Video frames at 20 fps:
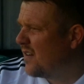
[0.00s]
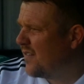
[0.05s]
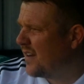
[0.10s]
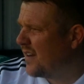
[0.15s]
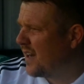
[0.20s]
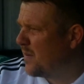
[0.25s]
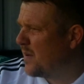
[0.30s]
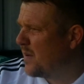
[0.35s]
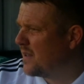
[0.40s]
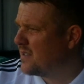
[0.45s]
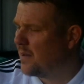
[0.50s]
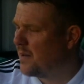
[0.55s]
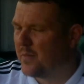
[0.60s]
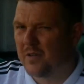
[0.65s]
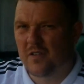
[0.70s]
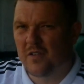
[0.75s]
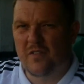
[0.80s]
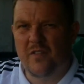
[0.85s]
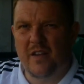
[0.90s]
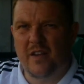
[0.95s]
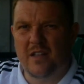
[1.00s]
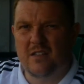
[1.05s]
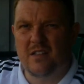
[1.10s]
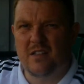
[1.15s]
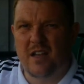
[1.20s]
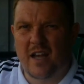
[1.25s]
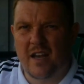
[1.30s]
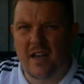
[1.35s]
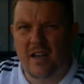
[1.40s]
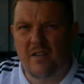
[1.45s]
think they picked up a defeat
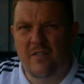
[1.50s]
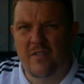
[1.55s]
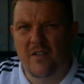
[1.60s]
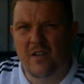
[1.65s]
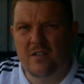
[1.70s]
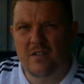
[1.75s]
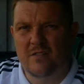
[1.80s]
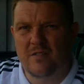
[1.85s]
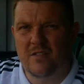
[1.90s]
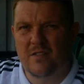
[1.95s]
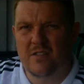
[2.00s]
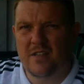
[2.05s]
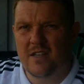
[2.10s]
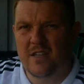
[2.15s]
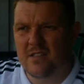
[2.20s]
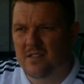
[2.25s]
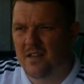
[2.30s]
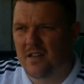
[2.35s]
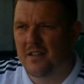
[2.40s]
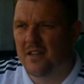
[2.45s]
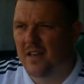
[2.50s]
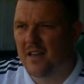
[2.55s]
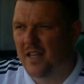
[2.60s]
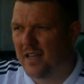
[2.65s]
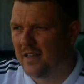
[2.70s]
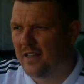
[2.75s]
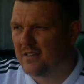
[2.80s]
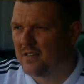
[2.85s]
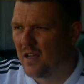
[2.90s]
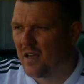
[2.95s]
today, their first of the season in the
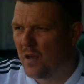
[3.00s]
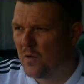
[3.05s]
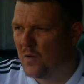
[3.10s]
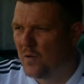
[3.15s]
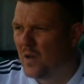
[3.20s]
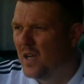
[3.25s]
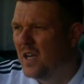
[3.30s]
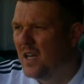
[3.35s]
league, so